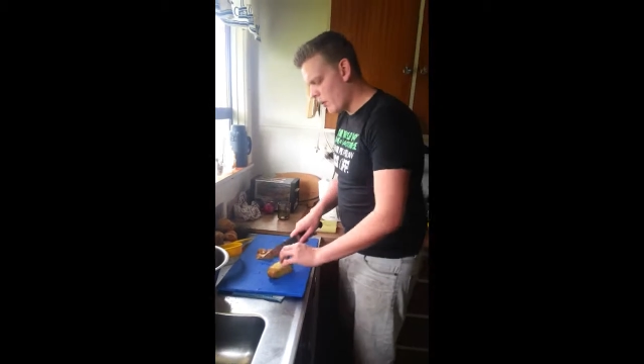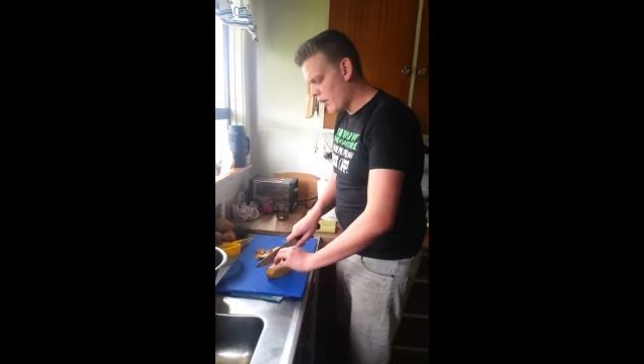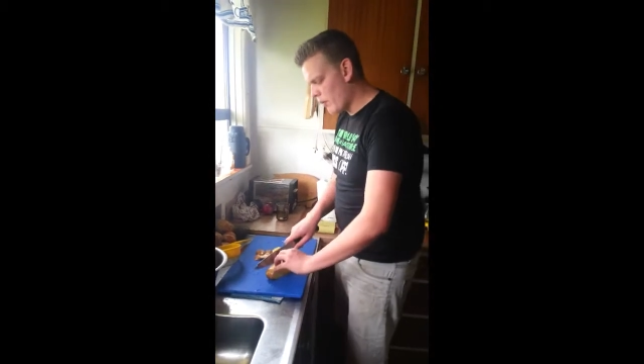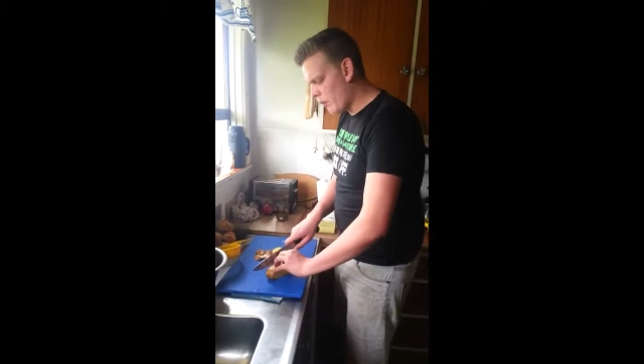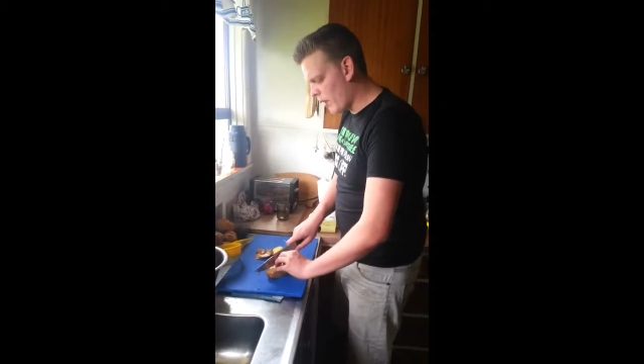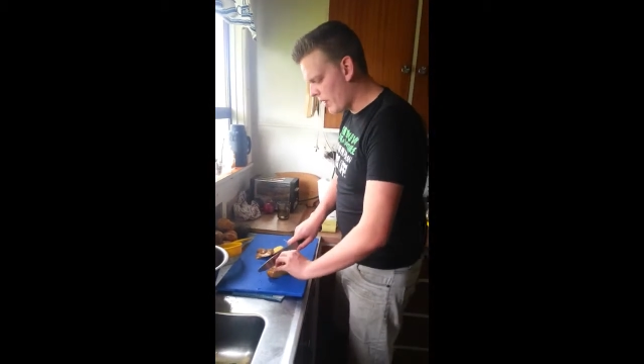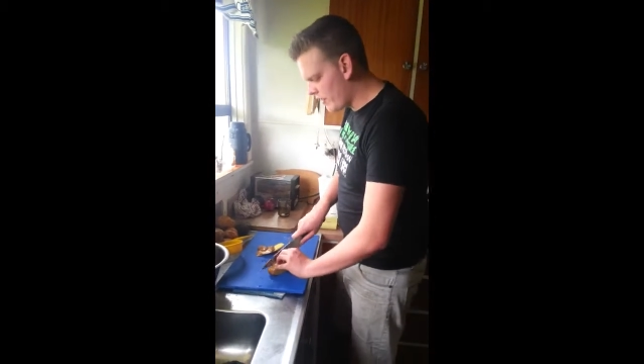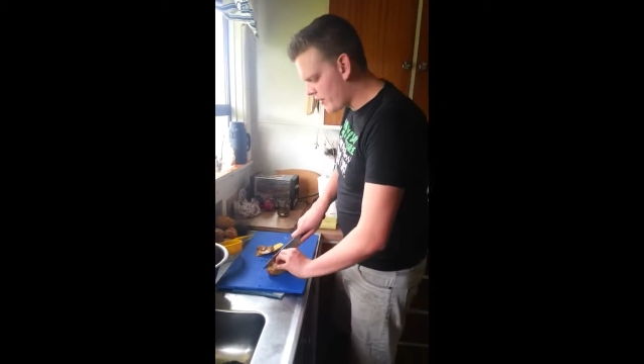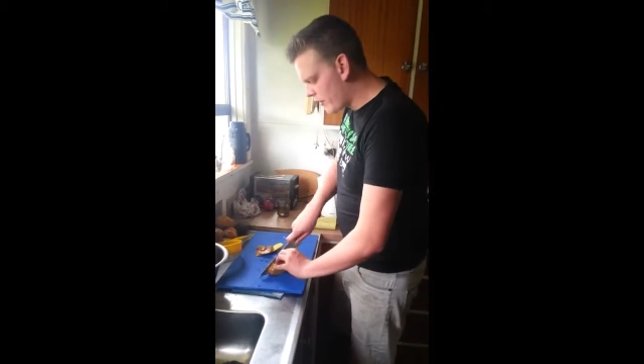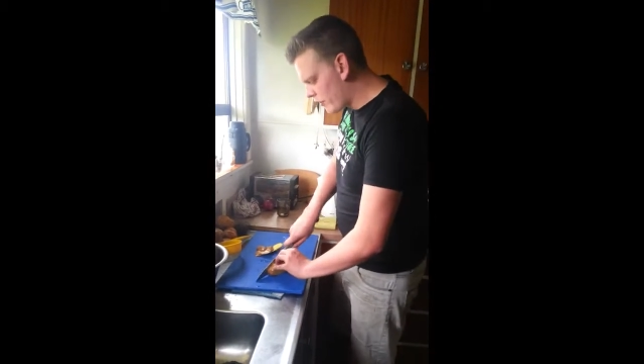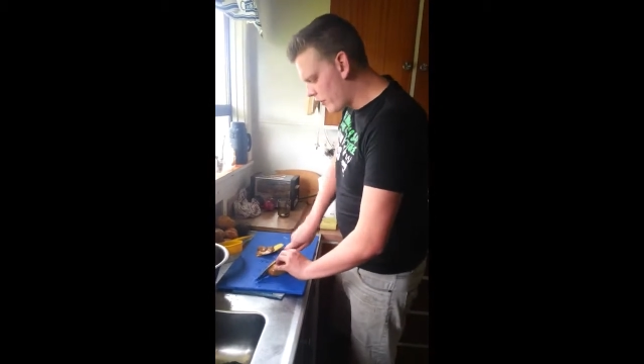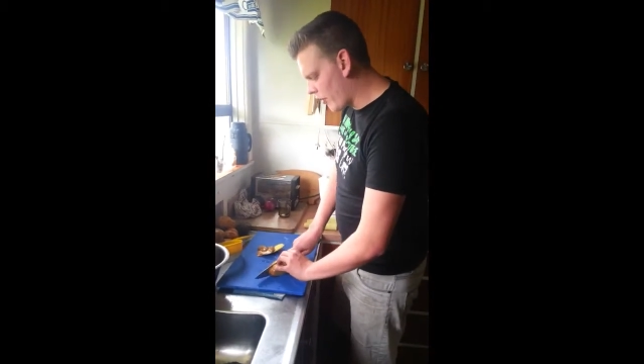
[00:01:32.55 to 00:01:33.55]
We
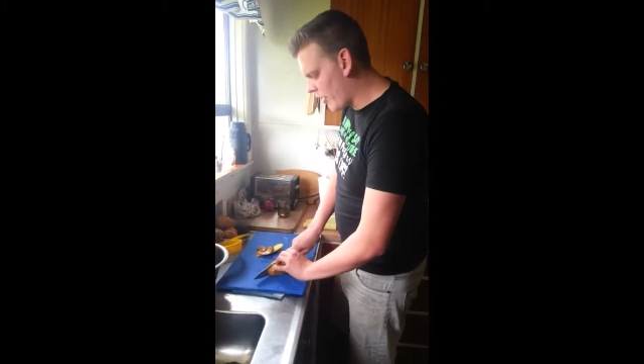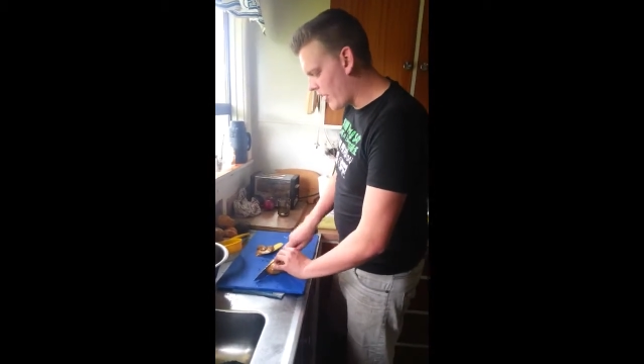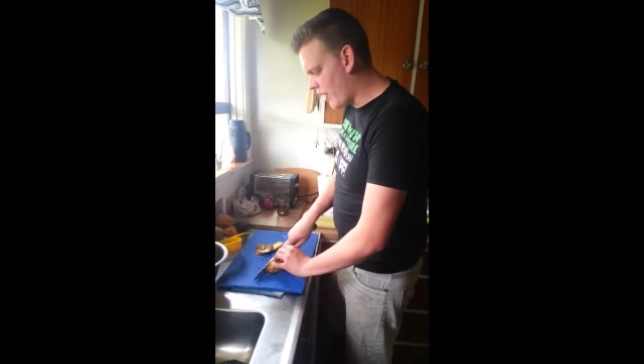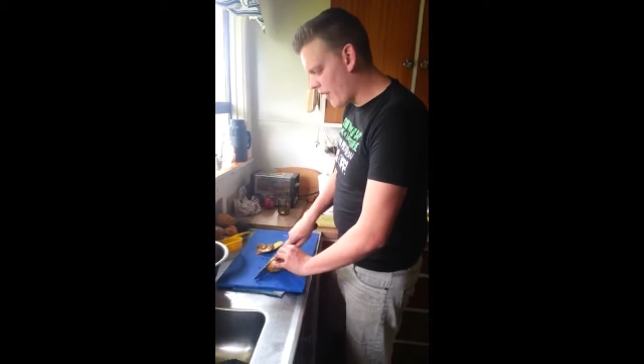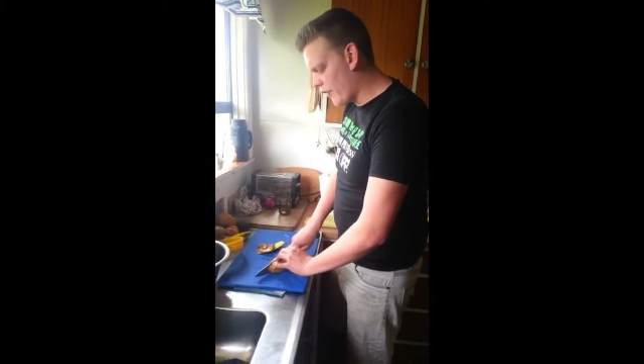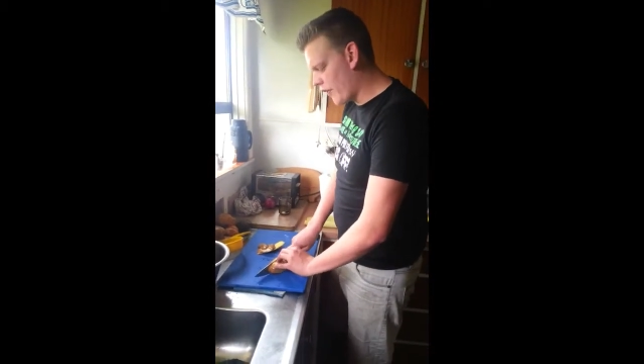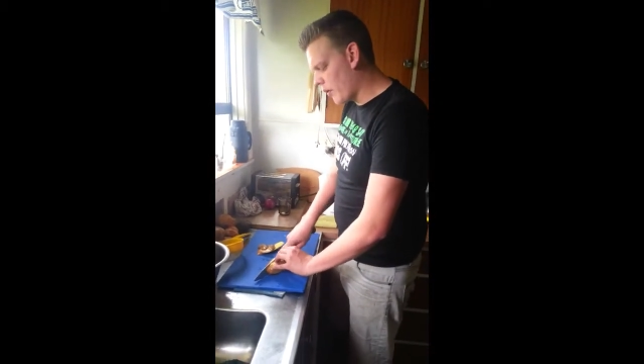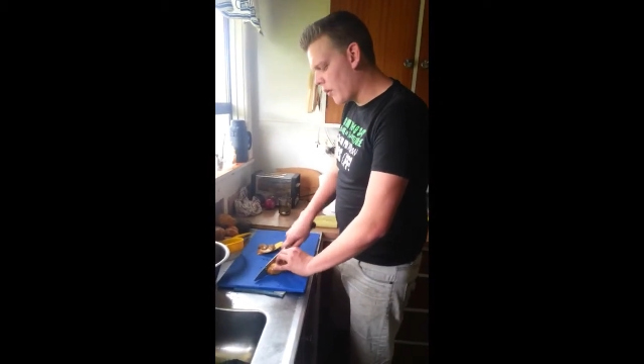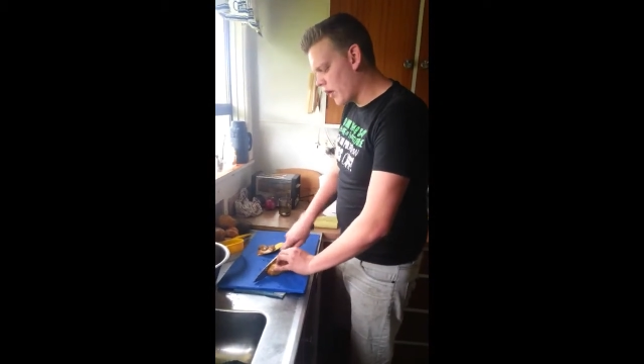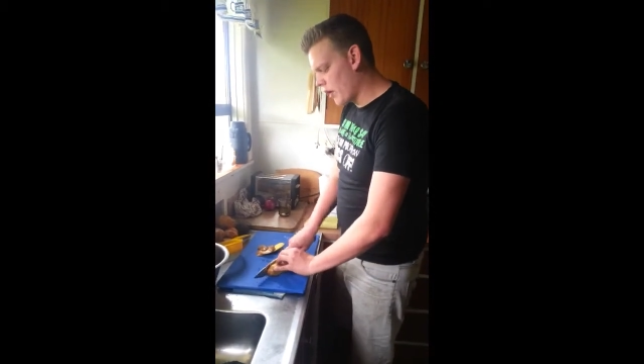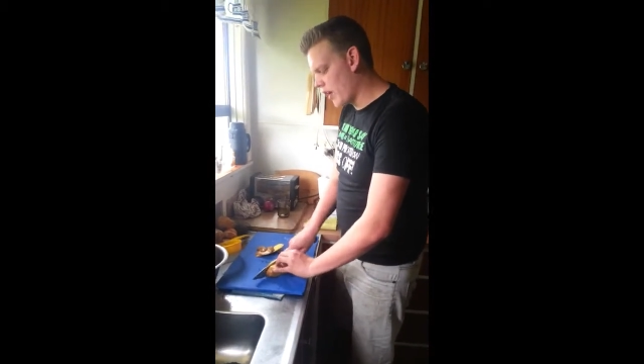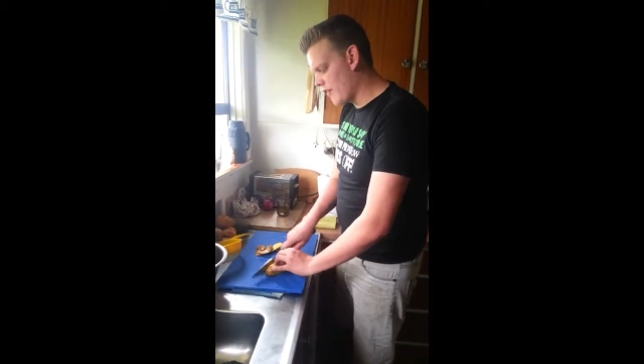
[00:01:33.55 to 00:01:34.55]
need to decide how thick
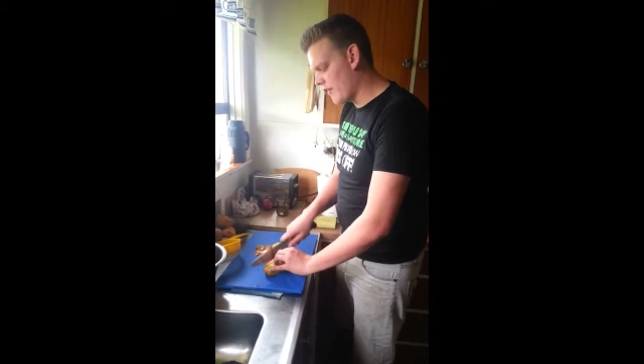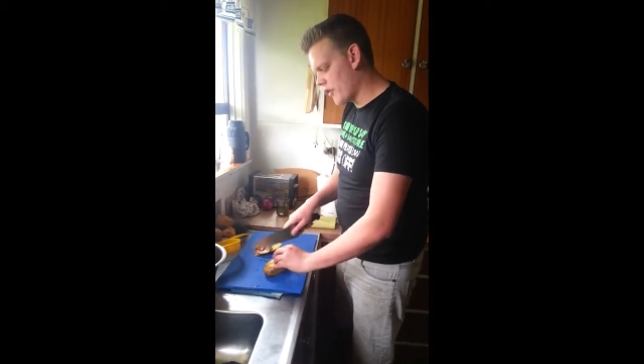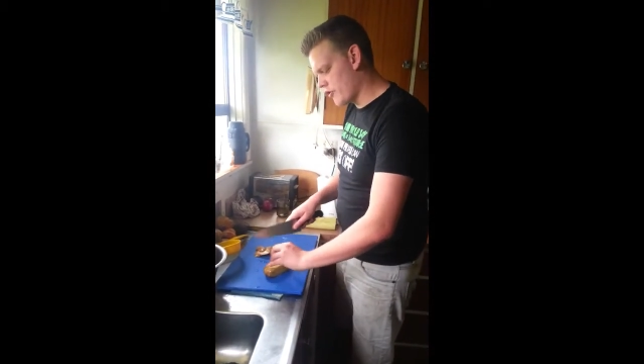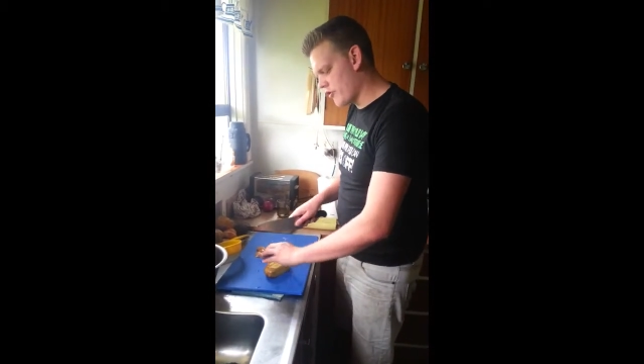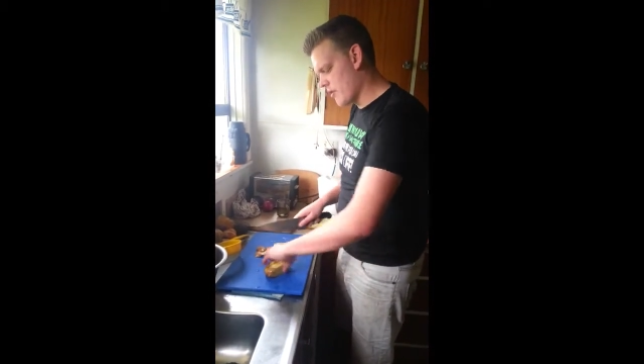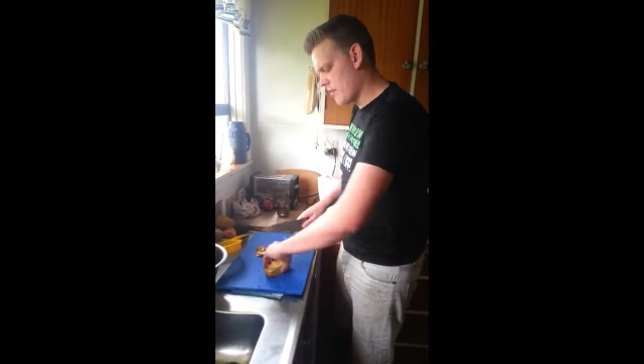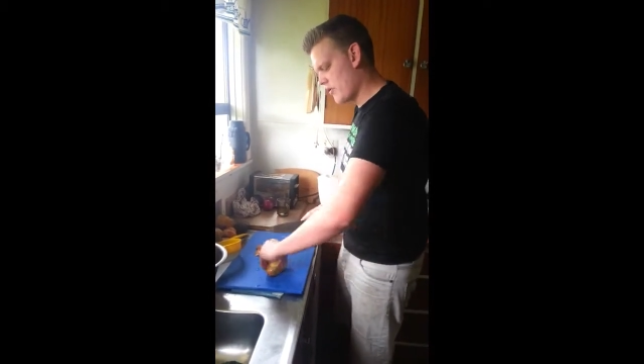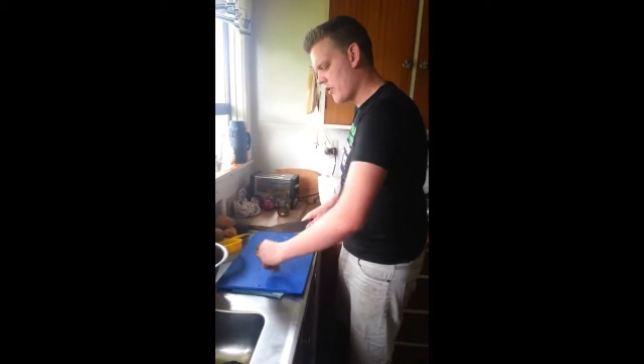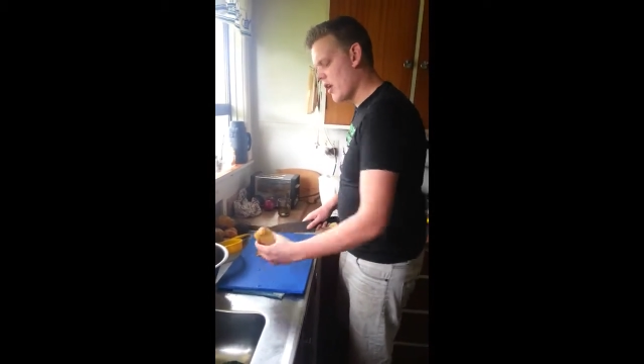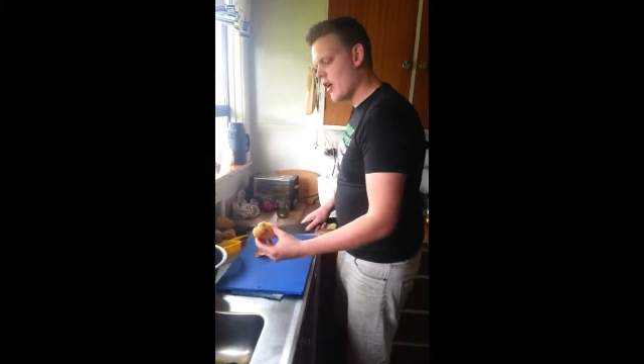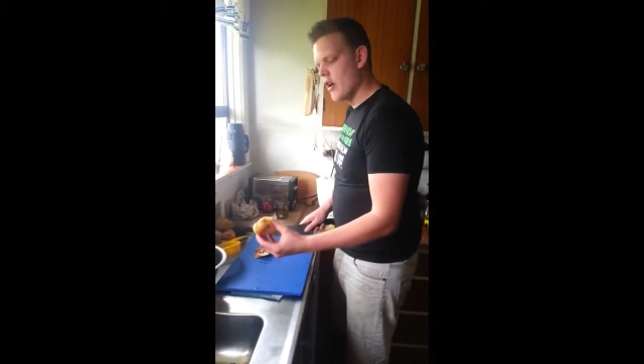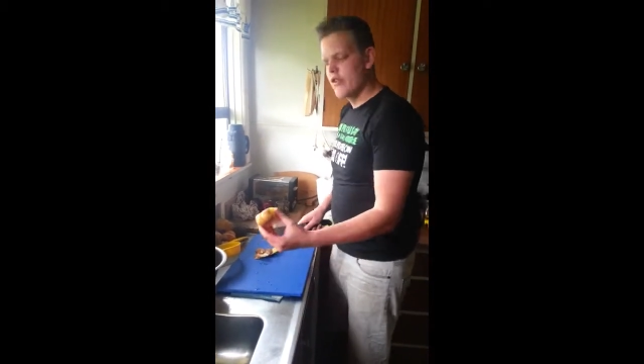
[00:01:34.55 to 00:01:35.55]
we're going to have our chips.